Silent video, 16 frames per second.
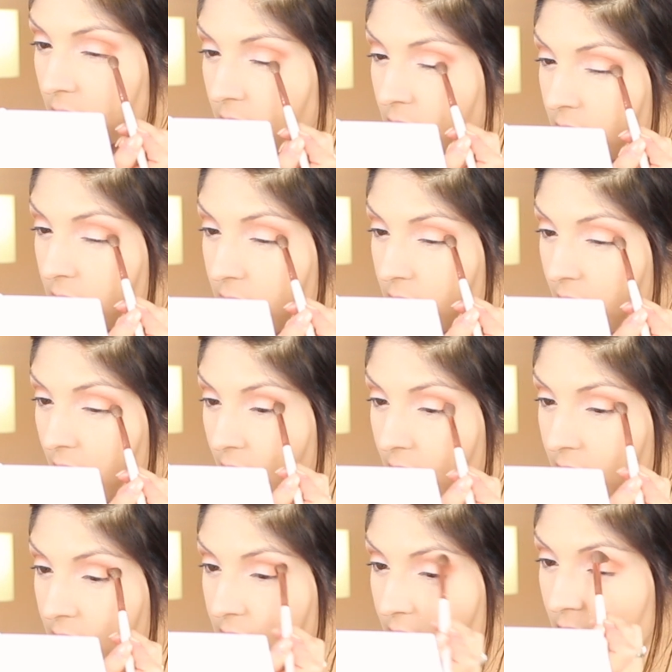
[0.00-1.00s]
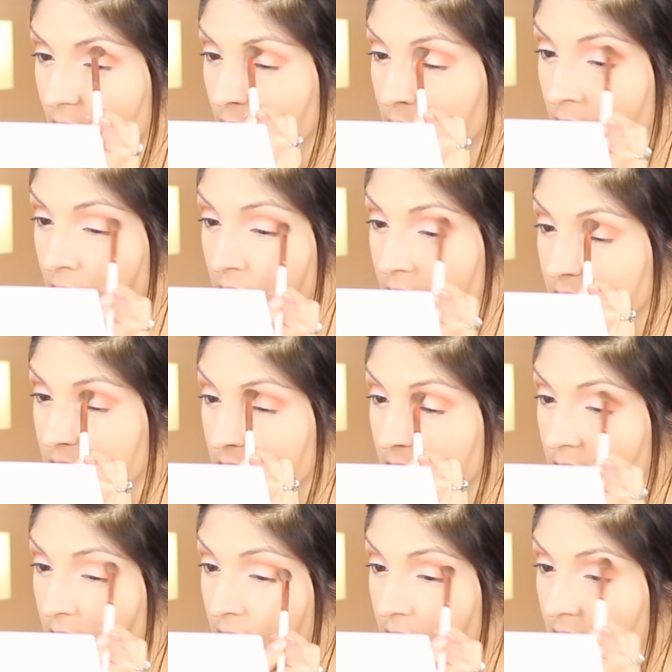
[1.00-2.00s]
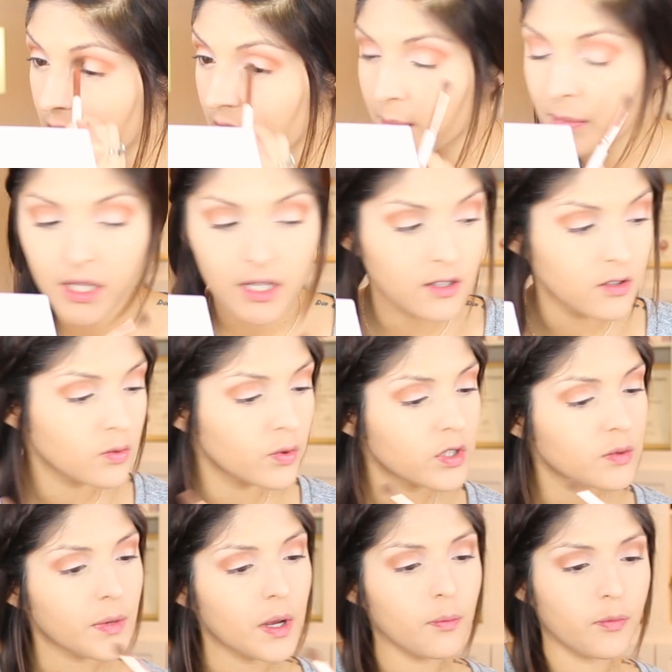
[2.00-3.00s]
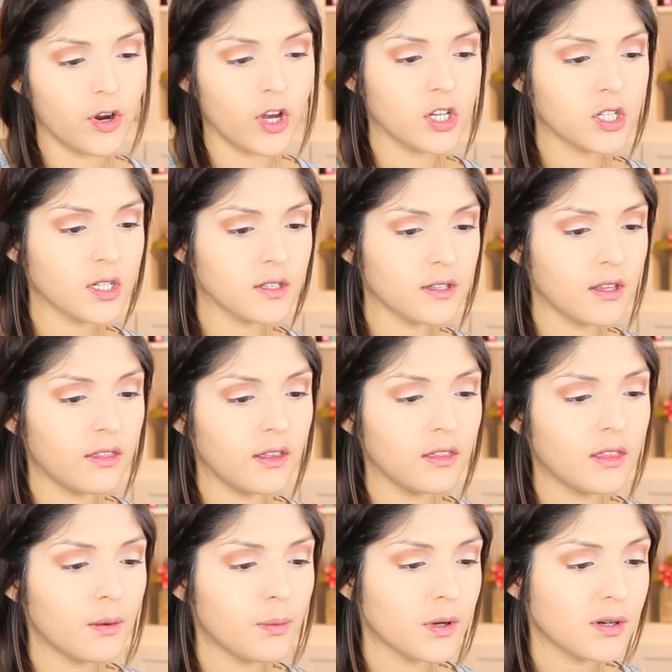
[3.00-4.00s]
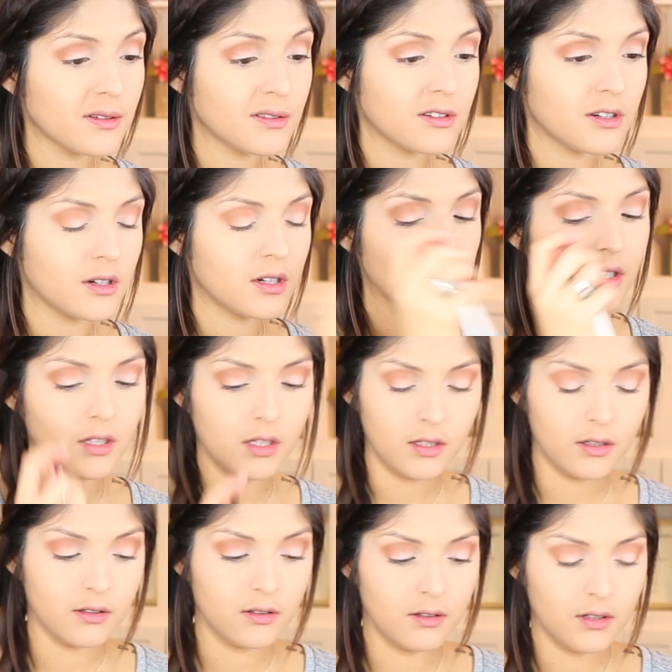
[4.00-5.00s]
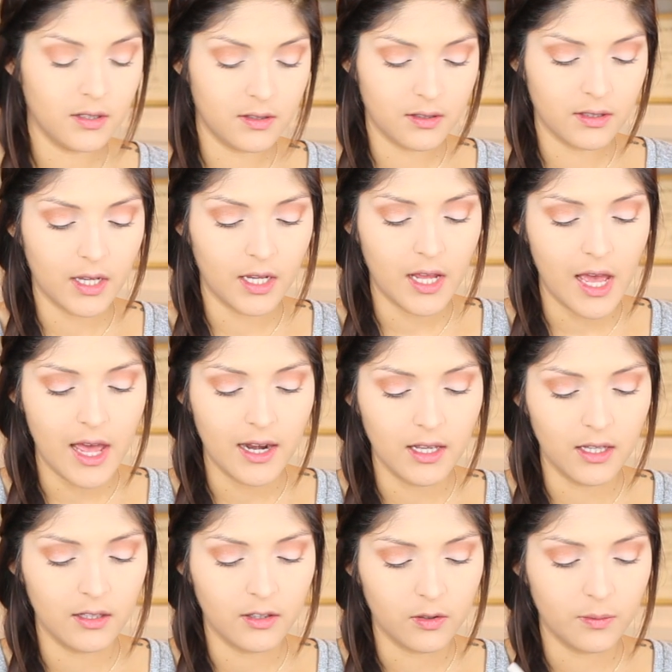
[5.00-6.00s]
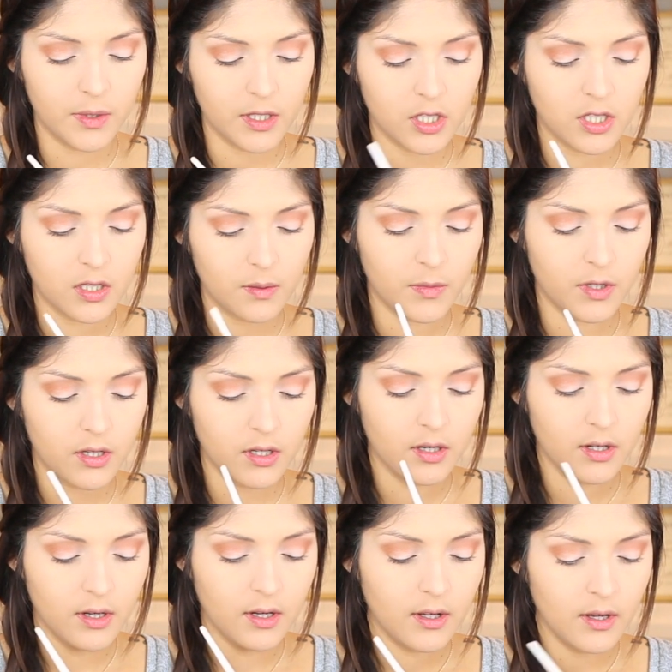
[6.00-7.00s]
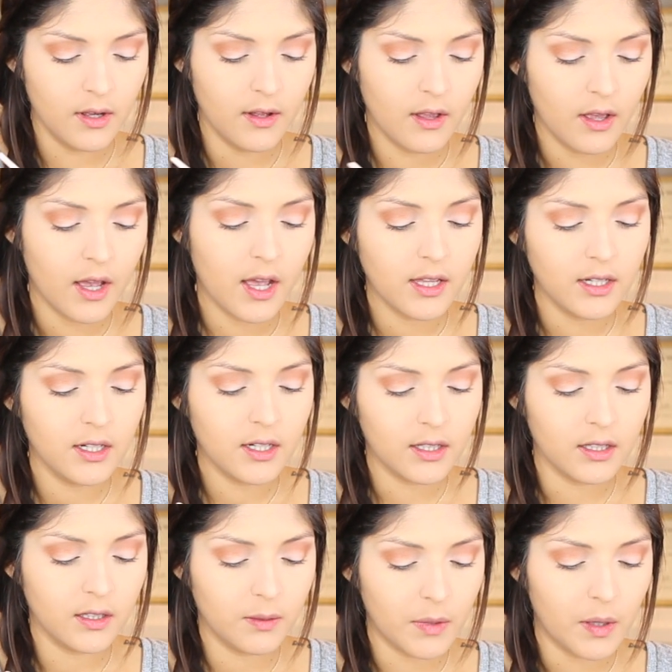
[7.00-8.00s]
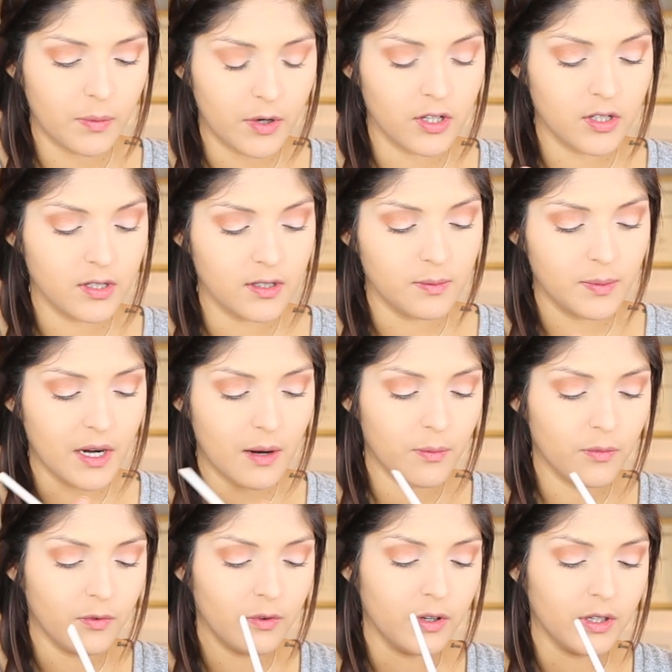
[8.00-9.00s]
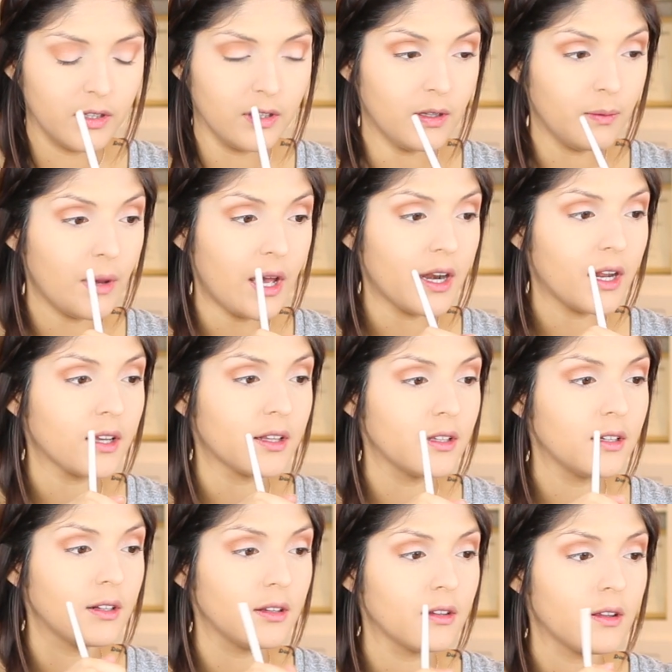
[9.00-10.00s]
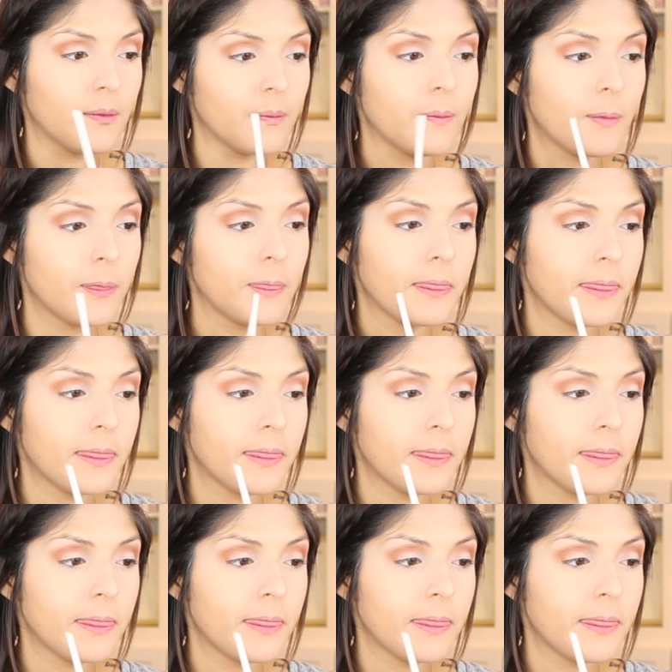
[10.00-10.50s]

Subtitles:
of added that orange in. I'm gonna switch my brush because I think that brush is dirty and it's kind of adding a little bit of shimmer. I need to clean my brushes, but I'm really bad at cleaning them.